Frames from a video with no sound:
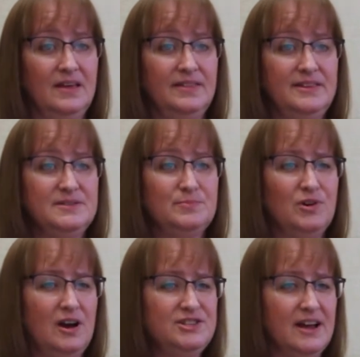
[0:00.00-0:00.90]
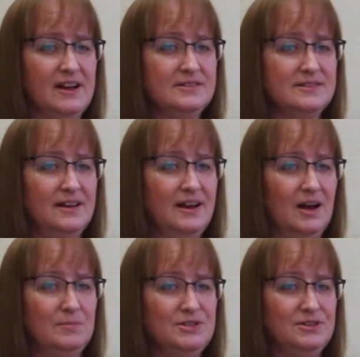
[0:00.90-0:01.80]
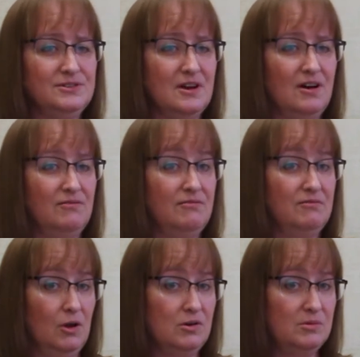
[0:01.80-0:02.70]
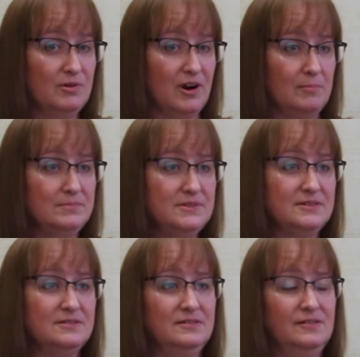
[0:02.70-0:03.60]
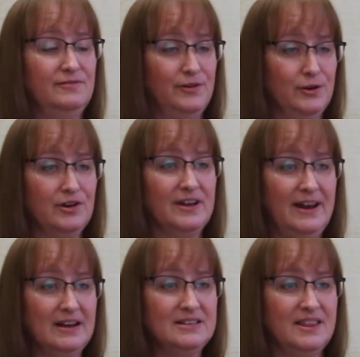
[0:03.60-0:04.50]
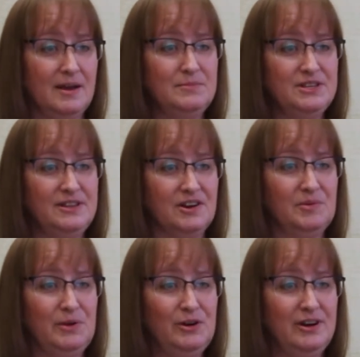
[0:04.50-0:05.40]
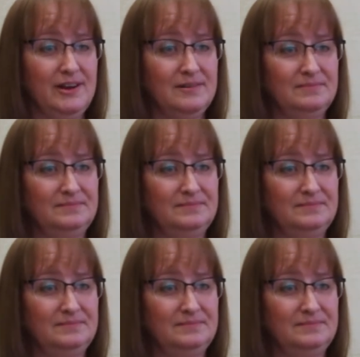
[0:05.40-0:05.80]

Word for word: These projects can help to solve local problems, further connecting them to their community.